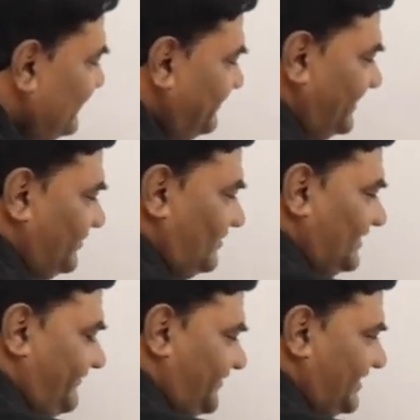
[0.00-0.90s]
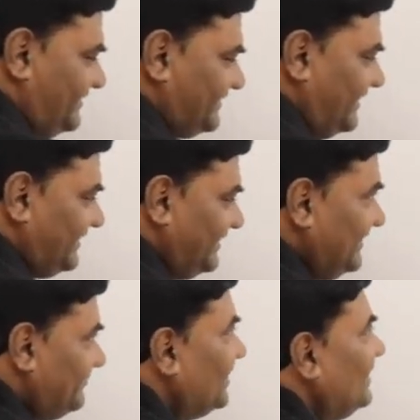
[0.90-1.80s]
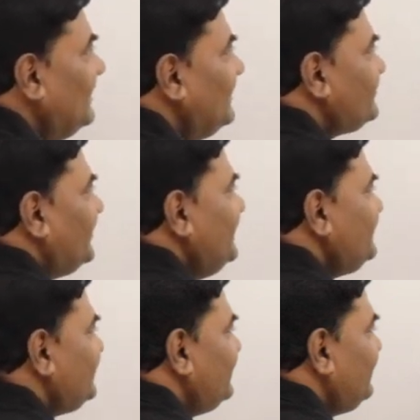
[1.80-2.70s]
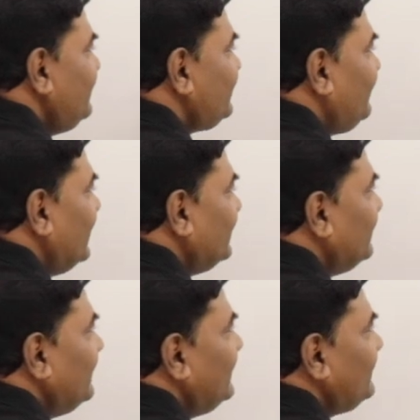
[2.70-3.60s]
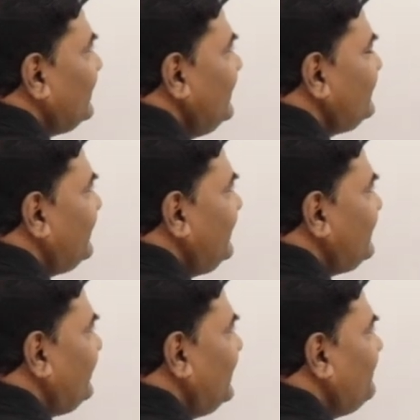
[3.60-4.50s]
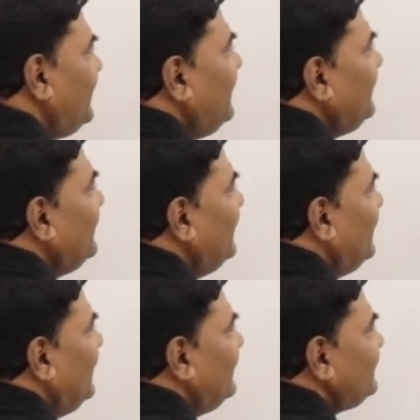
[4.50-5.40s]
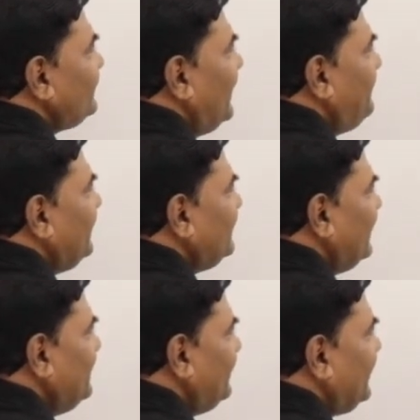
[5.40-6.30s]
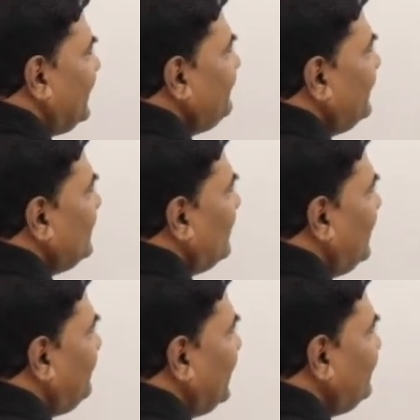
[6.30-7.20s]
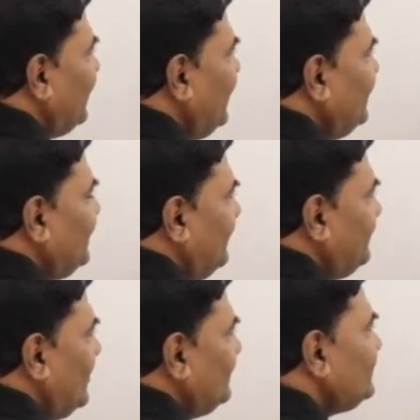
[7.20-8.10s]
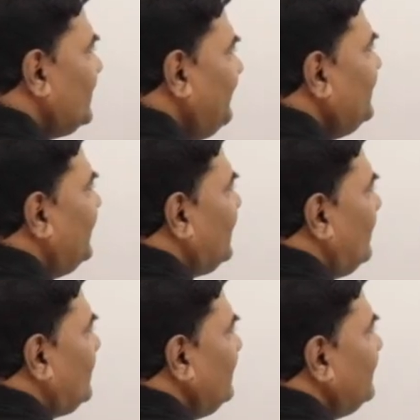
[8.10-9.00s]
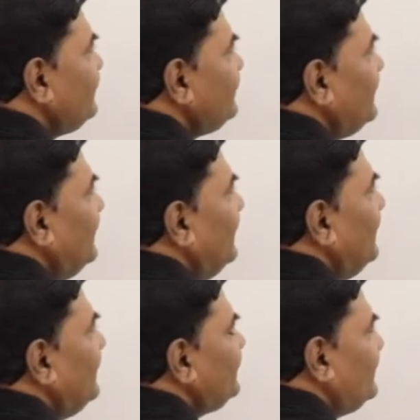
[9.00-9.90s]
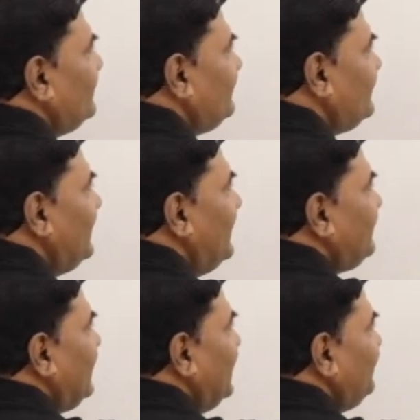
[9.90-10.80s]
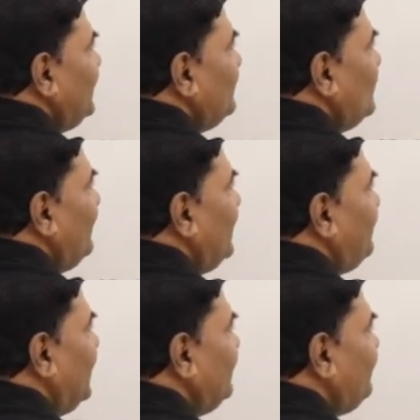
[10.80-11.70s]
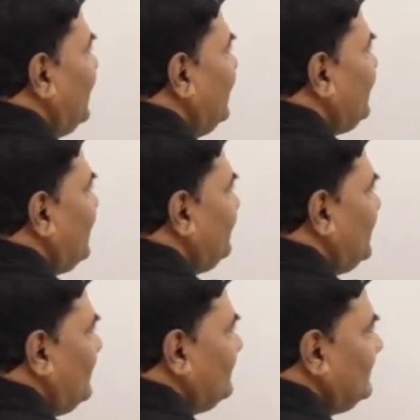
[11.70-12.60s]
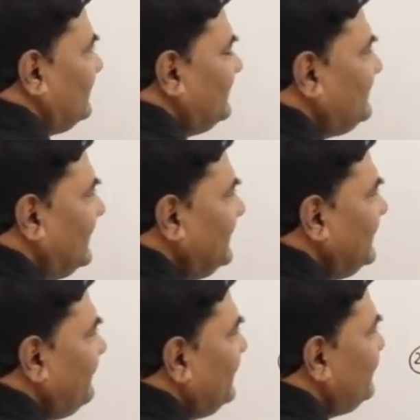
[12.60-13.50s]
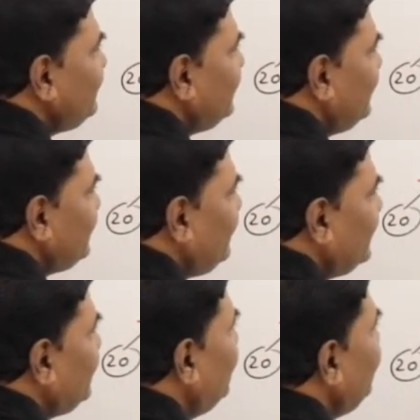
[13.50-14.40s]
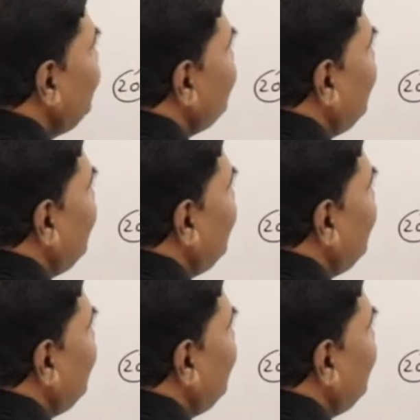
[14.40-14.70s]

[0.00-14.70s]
element on left hand side heap. So insert this one. So insert this one by swapping the element. 10 will go up and 5 will come down. So I will work out on this. So 10 will move up and 5 come down. Then it will insert this one. 30 is